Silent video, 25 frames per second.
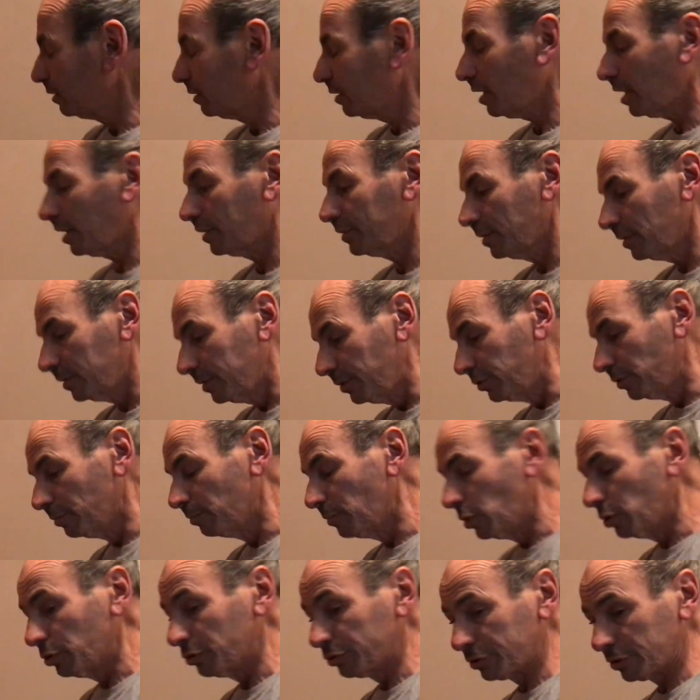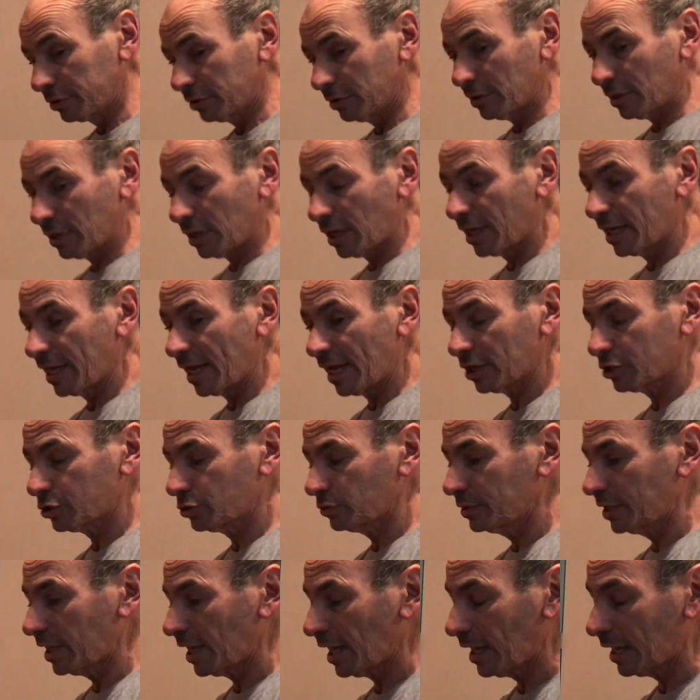On the little motor, I
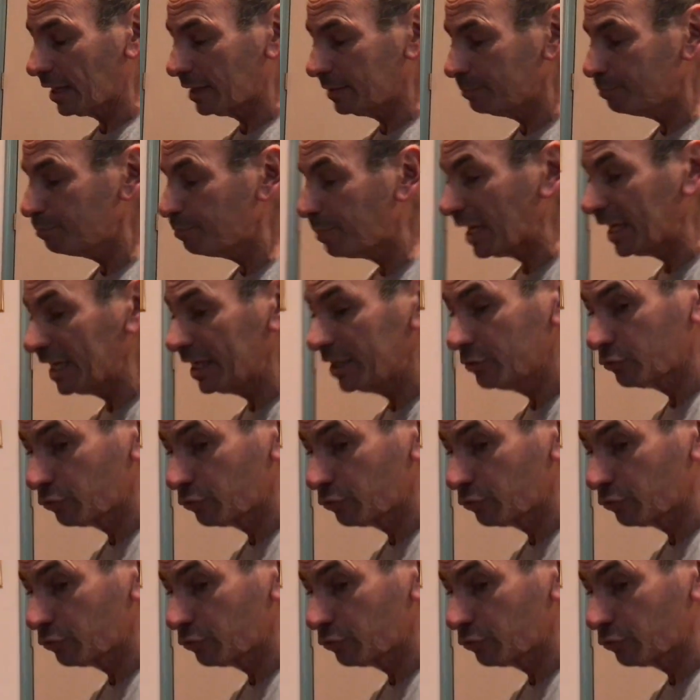actually had Bain